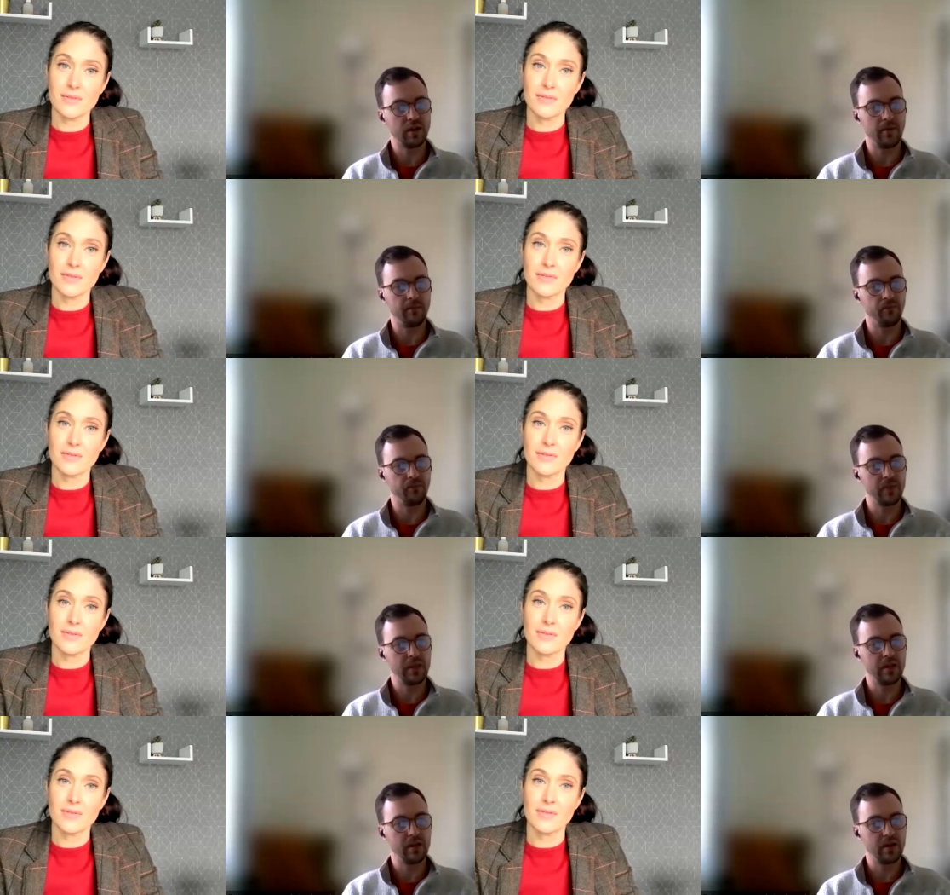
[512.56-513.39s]
Speaker 1: um,
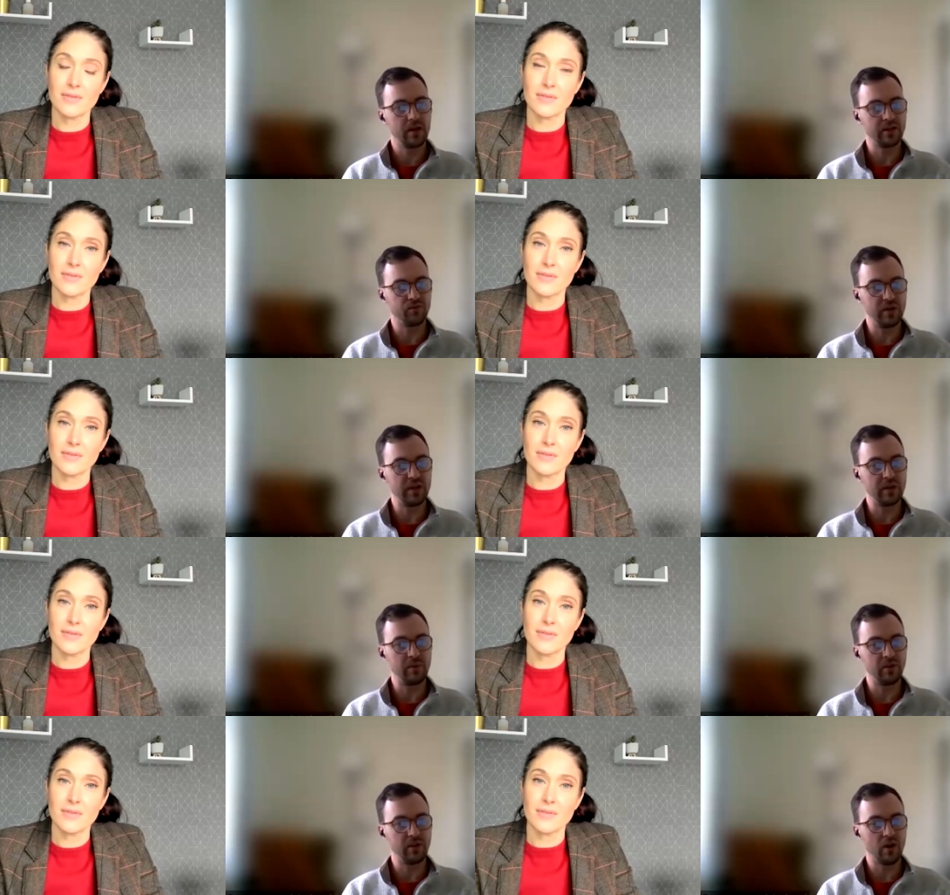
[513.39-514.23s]
has really
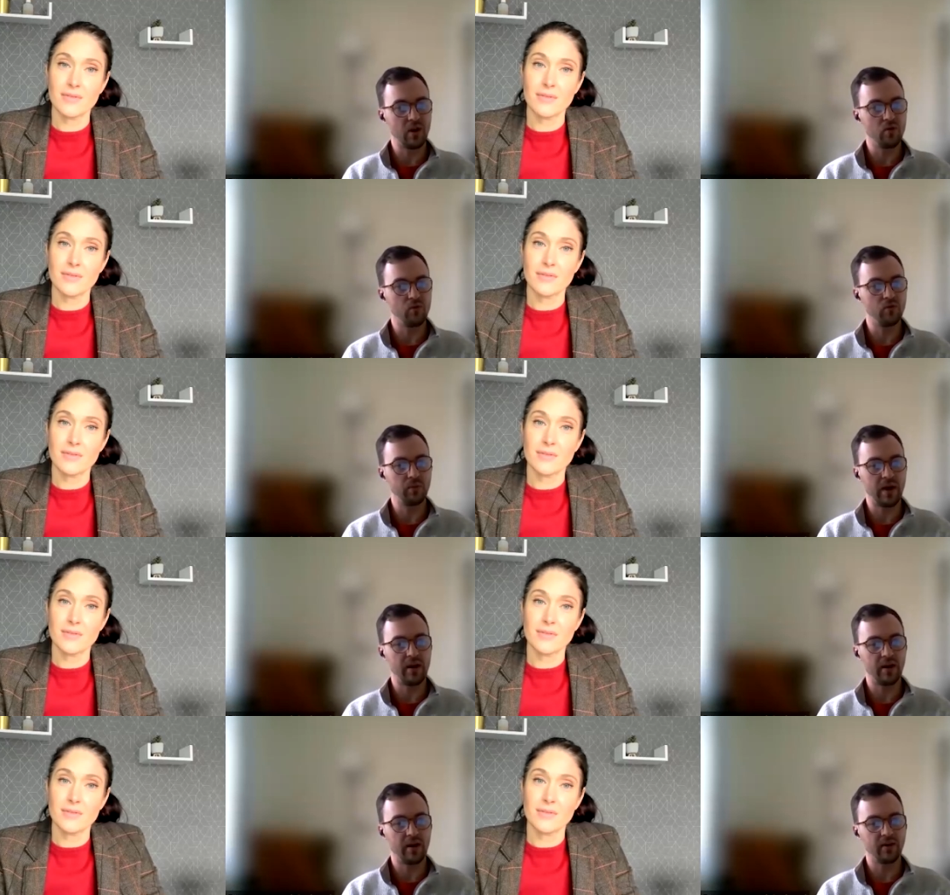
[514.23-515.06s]
been the only way
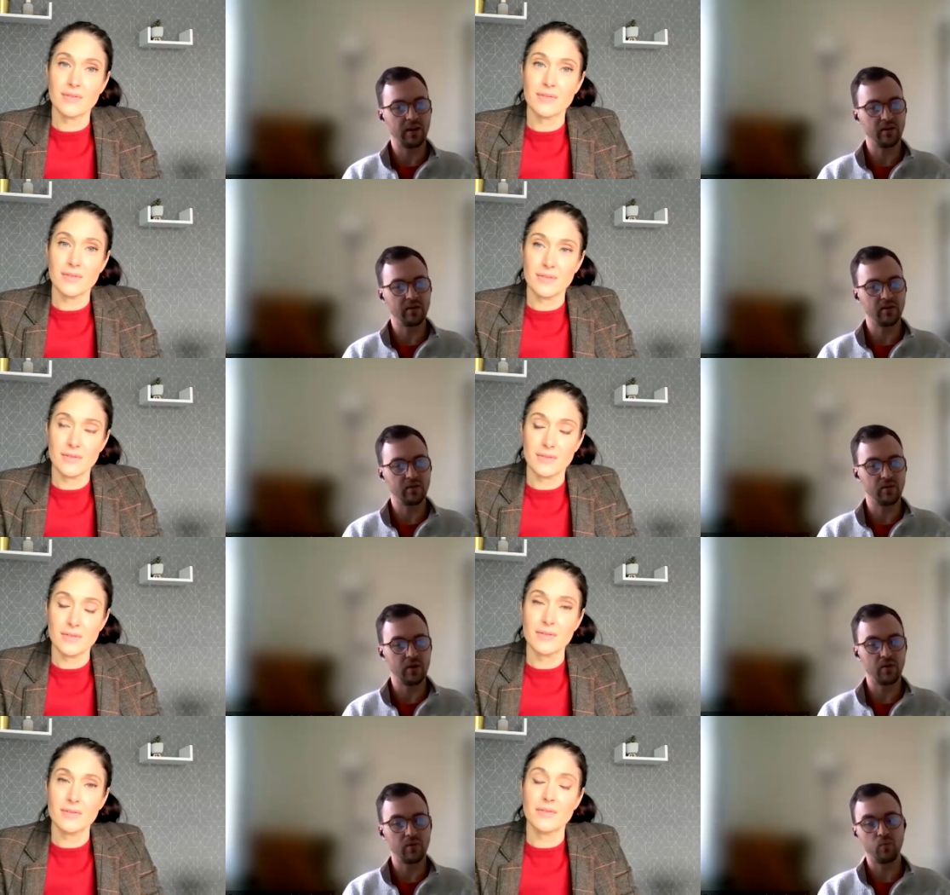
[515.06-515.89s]
I think
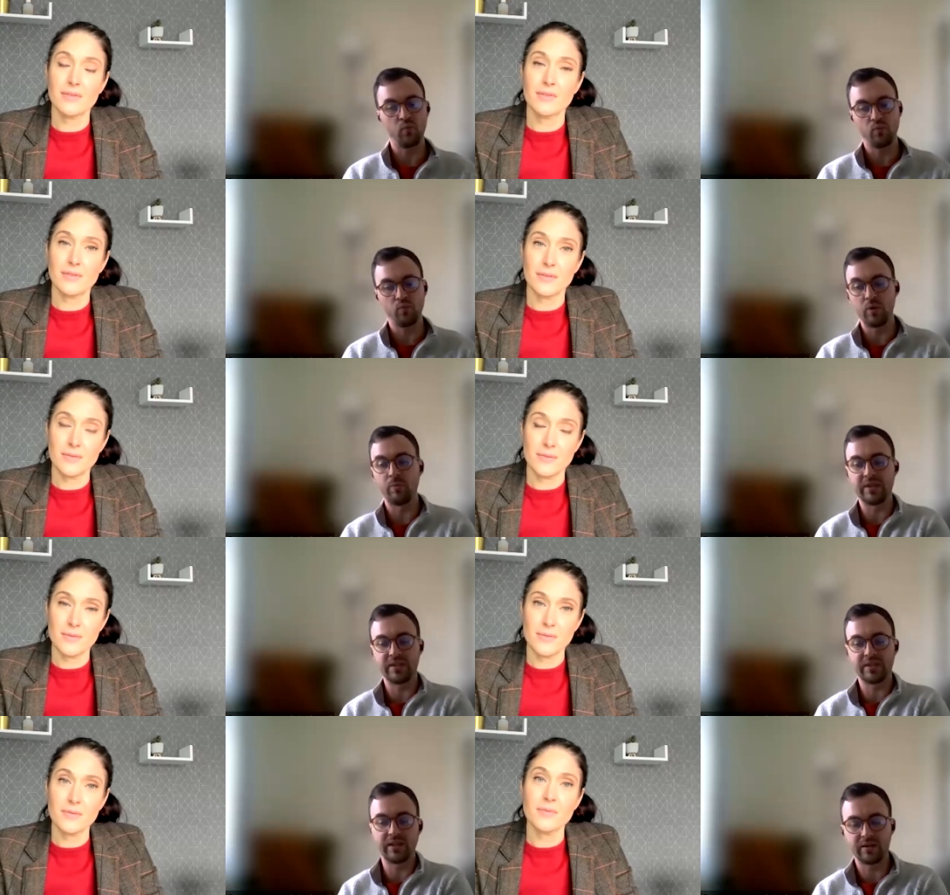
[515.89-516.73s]
that the
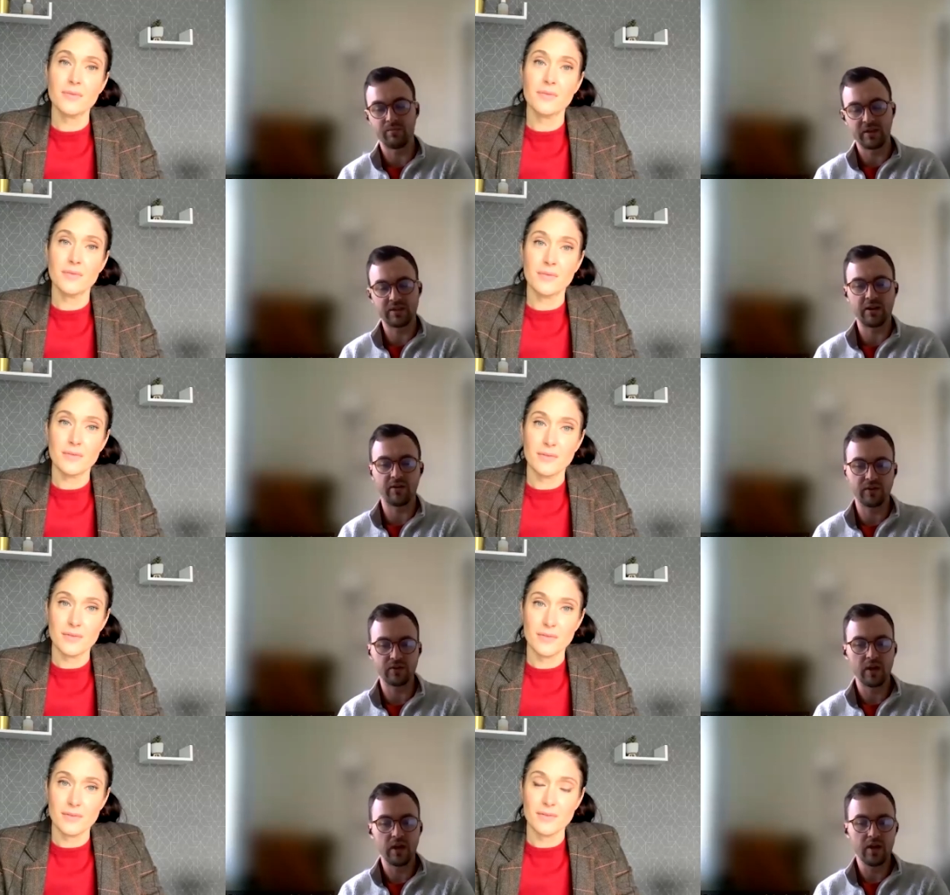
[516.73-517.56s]
business and myself
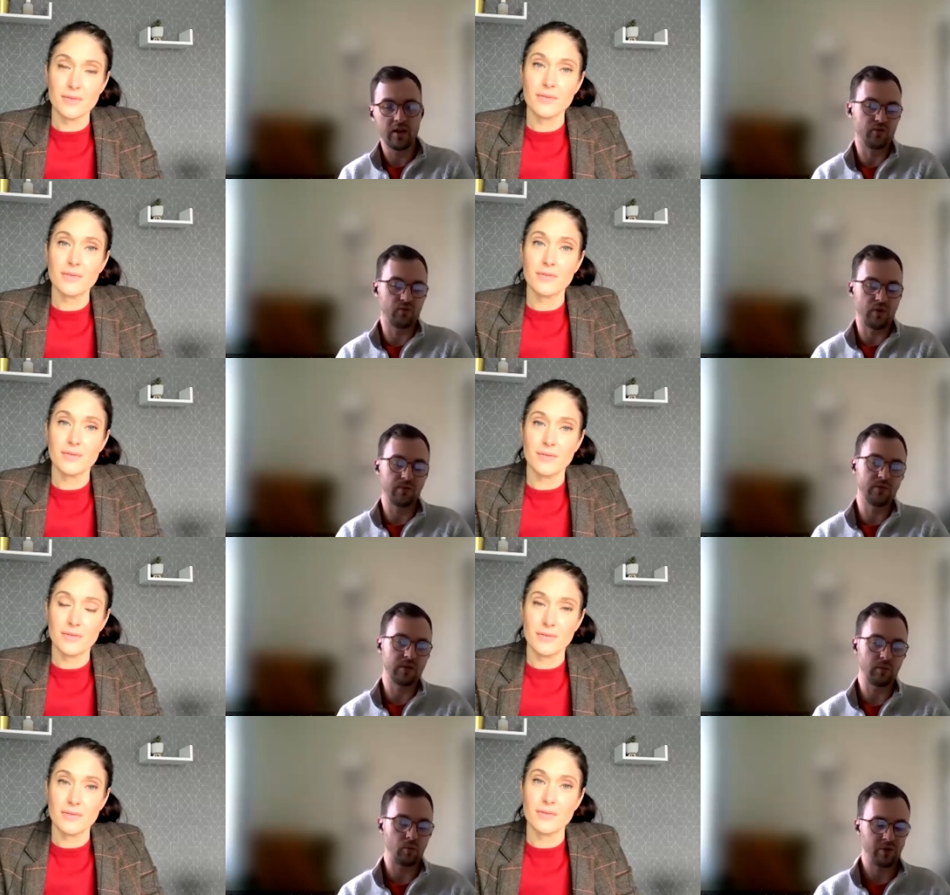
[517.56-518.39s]
has, has grown
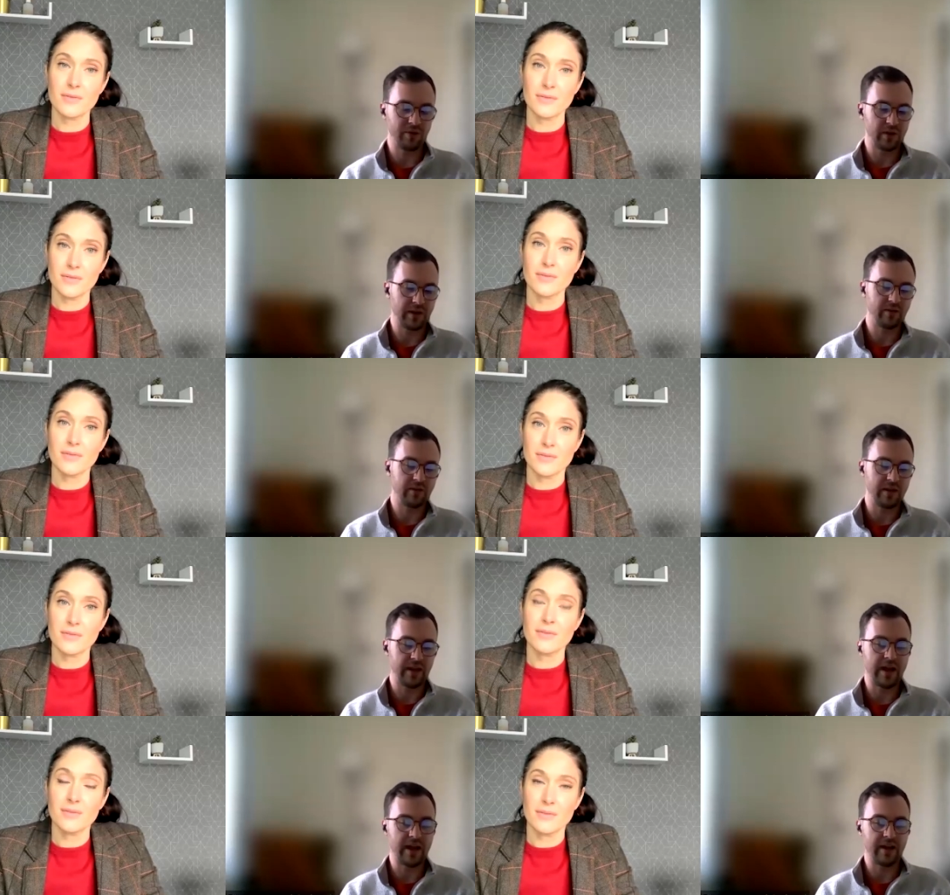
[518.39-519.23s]
to the point that it that
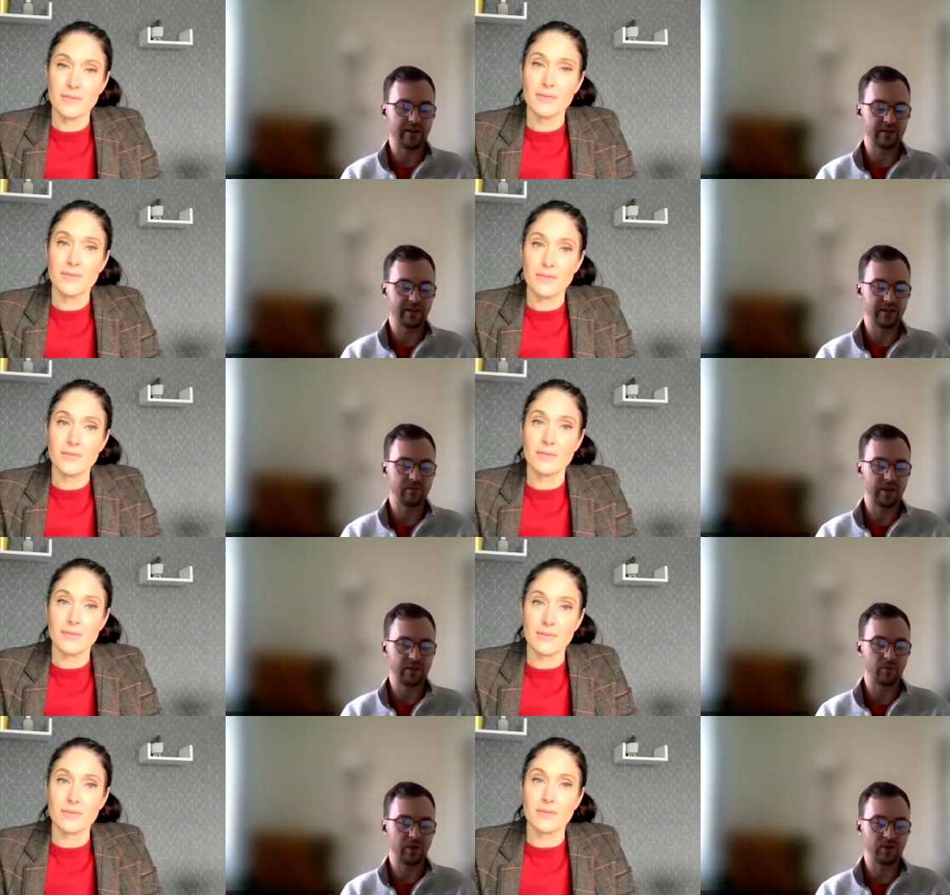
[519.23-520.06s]
it has is
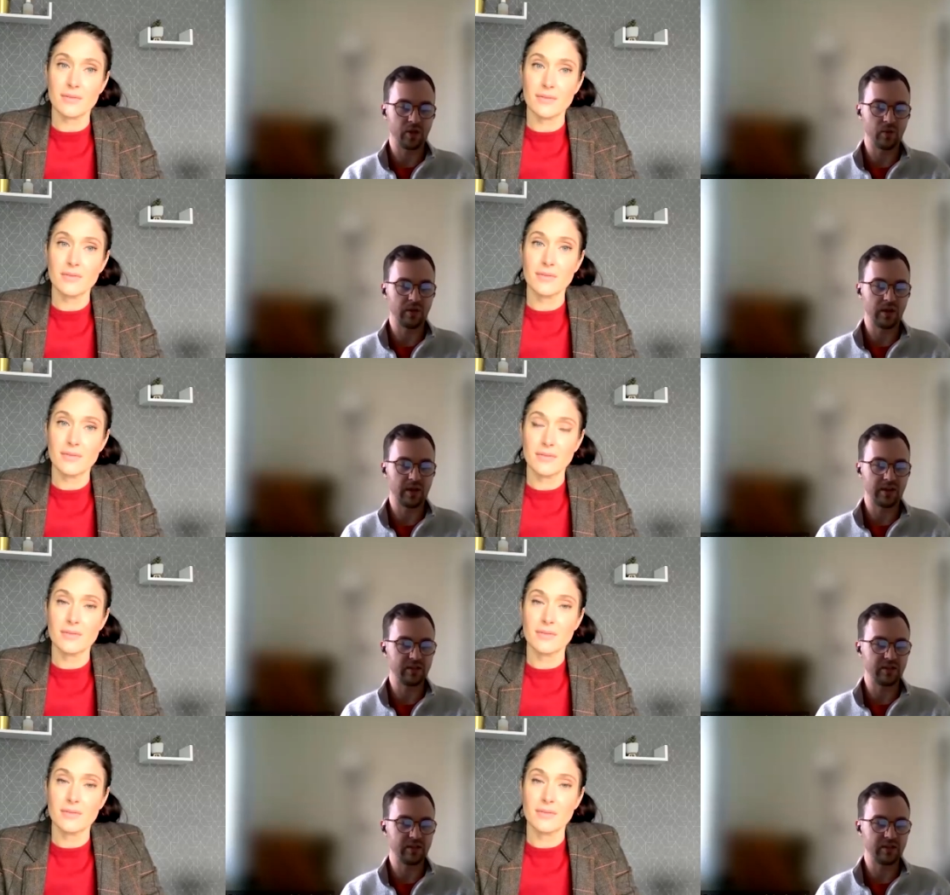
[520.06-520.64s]
is by doing that.